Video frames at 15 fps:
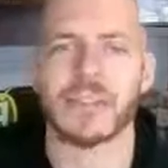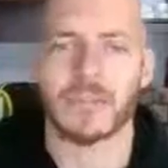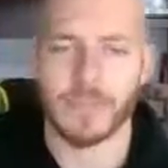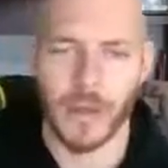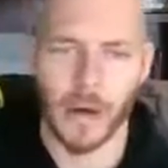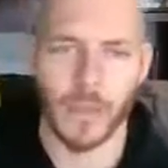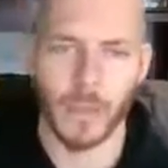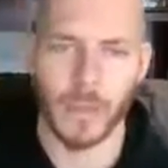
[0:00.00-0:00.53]
is
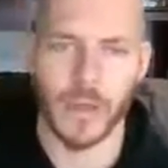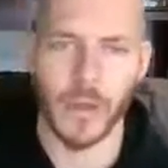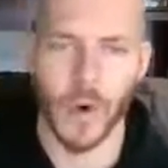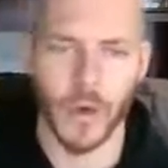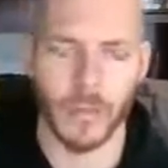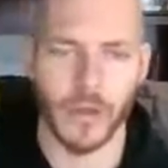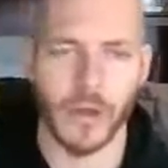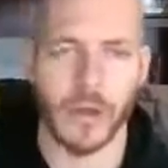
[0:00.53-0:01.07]
probably
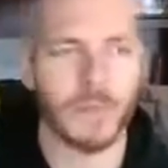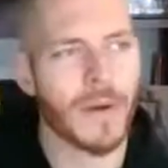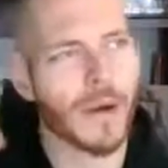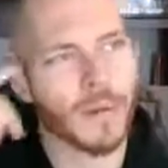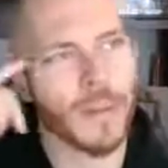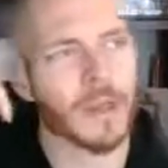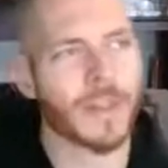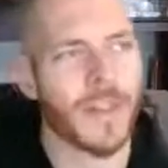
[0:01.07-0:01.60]
normal. And you
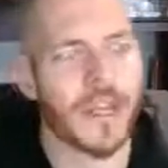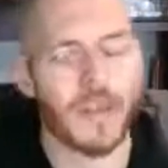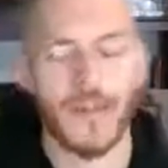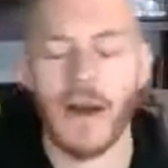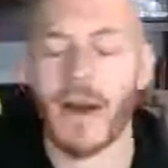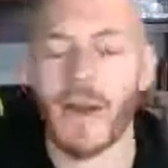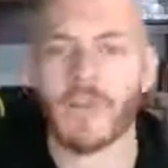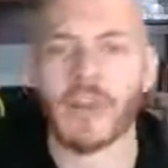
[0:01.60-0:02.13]
probably don't think
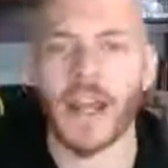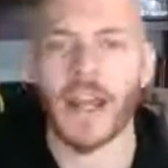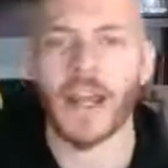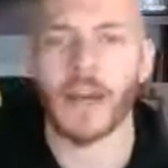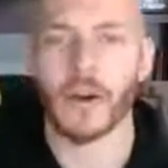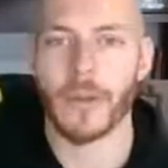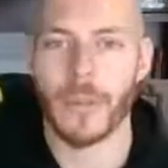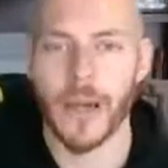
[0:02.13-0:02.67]
about every night I
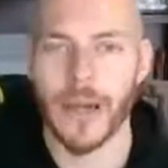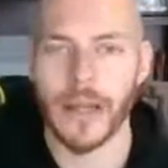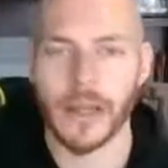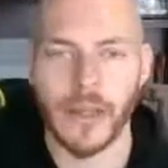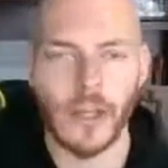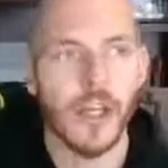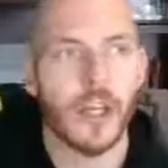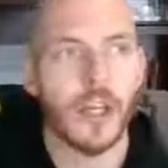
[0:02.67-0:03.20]
go to bed.
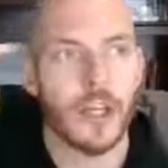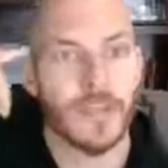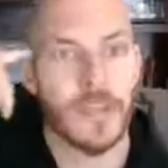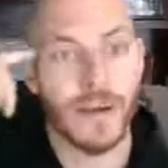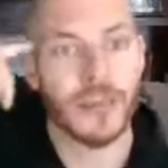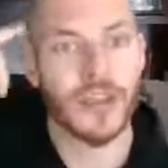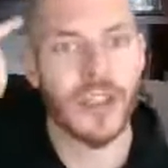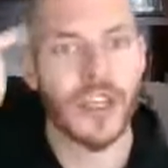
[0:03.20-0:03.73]
You
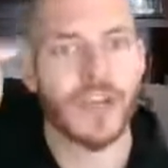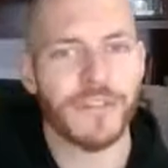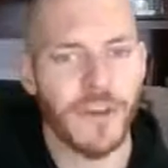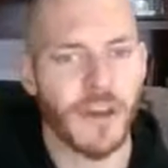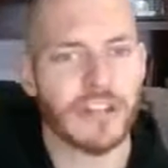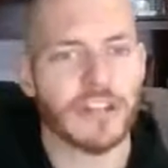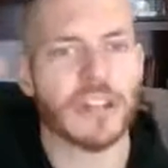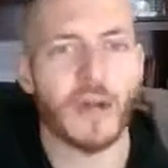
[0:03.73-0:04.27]
probably think
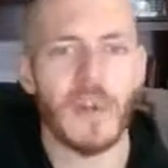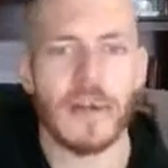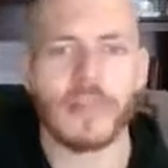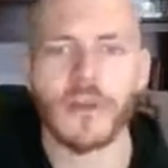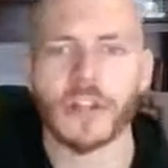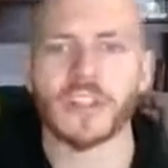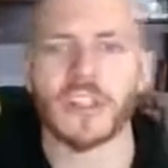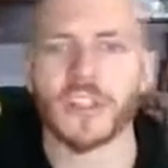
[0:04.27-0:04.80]
first about
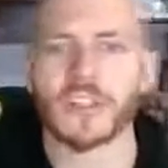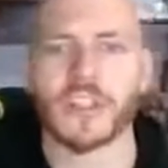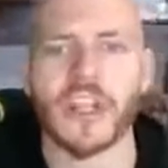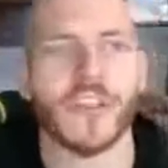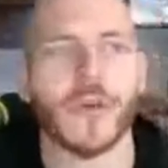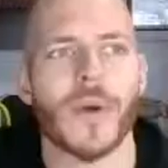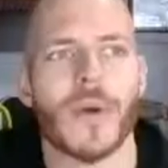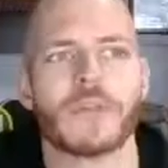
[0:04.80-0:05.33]
brushing your
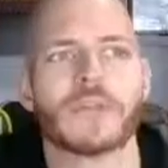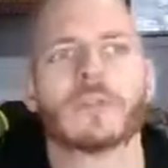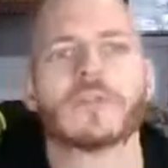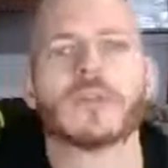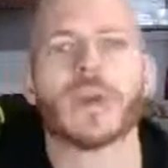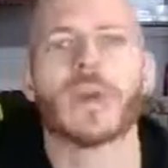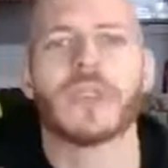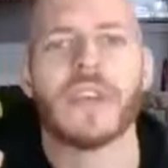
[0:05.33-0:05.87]
teeth. You have some
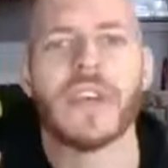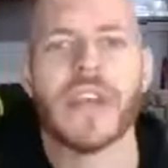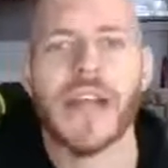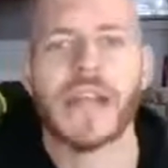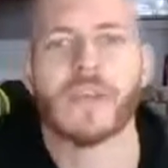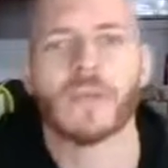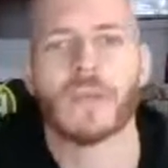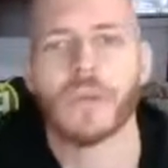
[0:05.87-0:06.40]
sort of
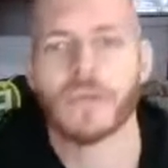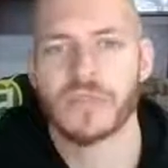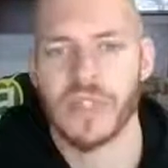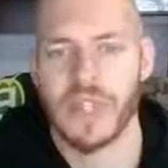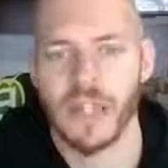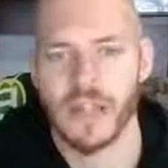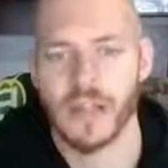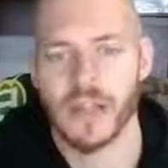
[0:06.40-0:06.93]
night
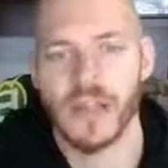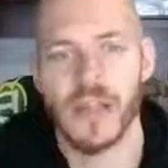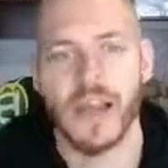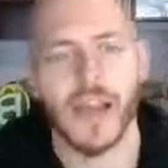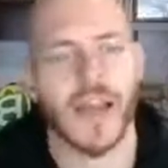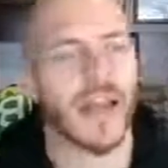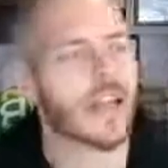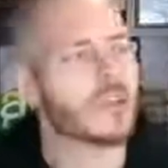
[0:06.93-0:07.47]
routine.
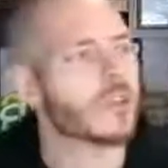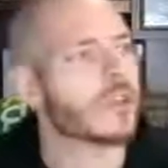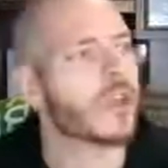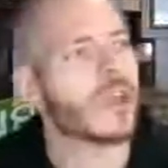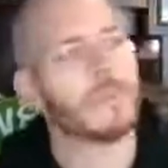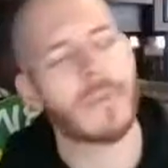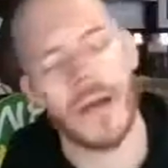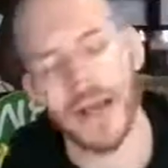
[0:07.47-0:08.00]
And I can do
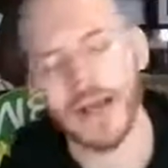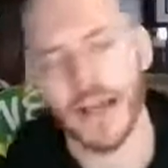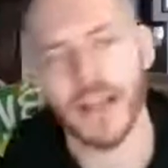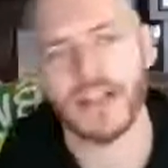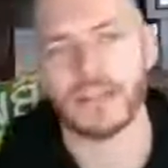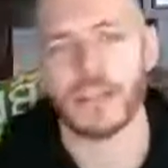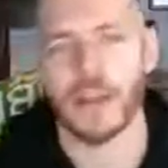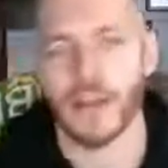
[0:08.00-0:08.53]
another
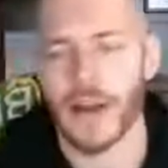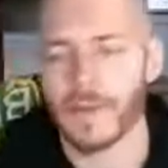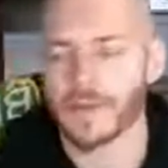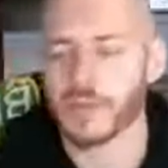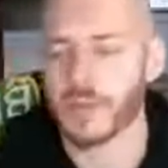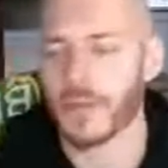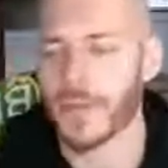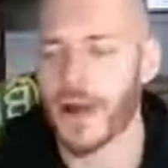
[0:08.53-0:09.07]
podcast or another
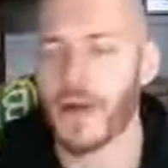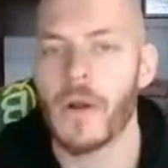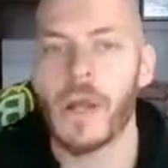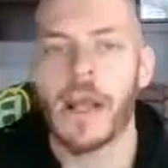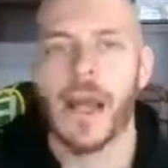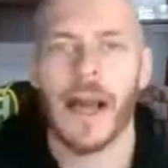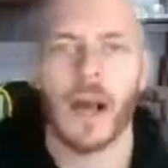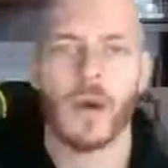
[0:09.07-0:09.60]
episode about
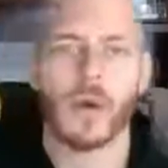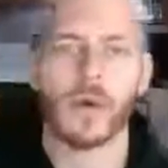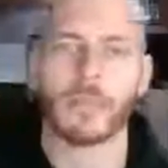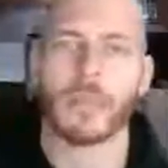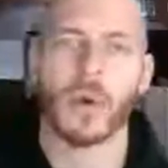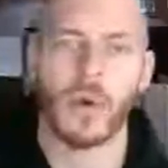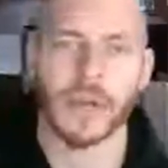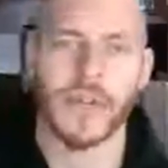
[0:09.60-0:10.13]
how
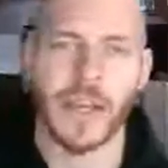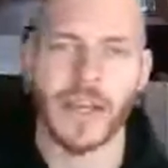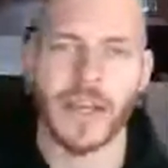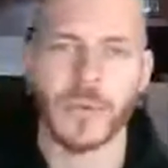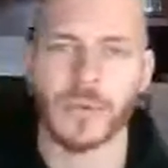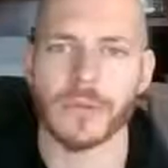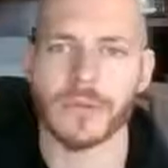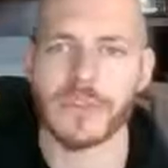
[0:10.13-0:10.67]
important that
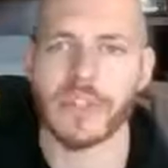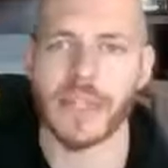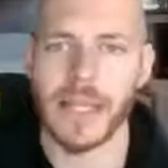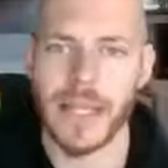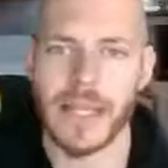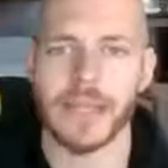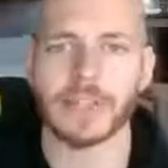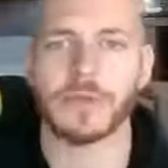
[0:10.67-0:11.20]
night routine
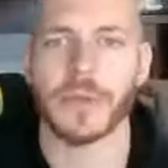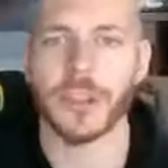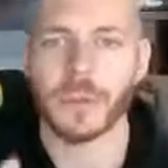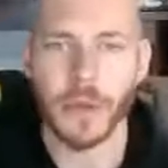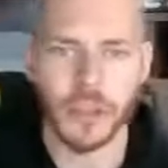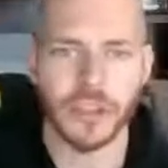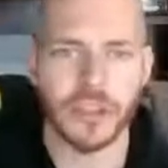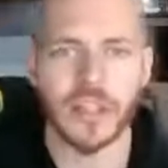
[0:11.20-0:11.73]
is, but you
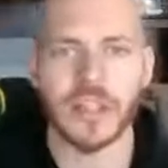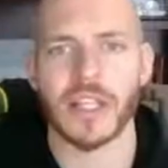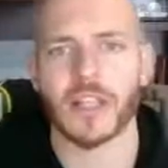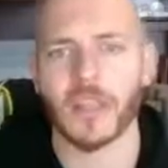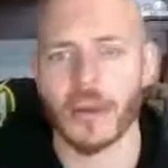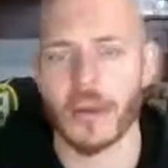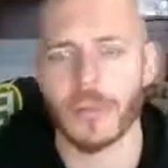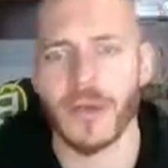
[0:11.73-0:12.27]
brush your teeth, then
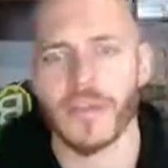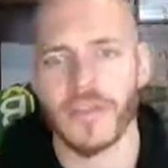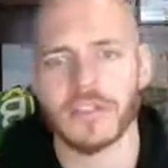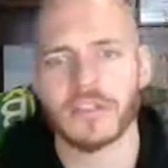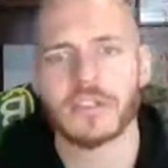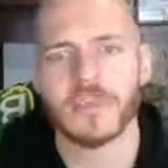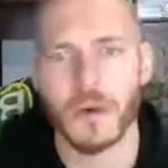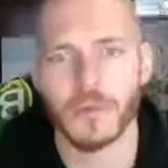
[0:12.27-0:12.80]
you go to bed. This
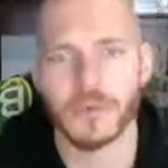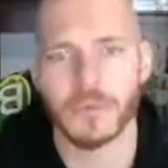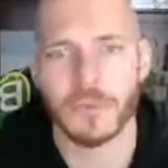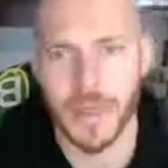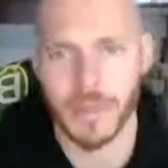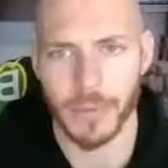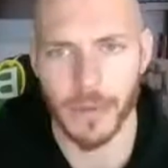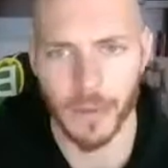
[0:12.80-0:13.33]
is most
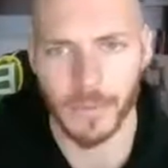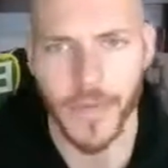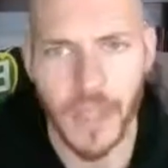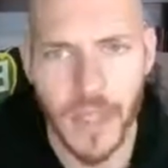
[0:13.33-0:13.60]
people.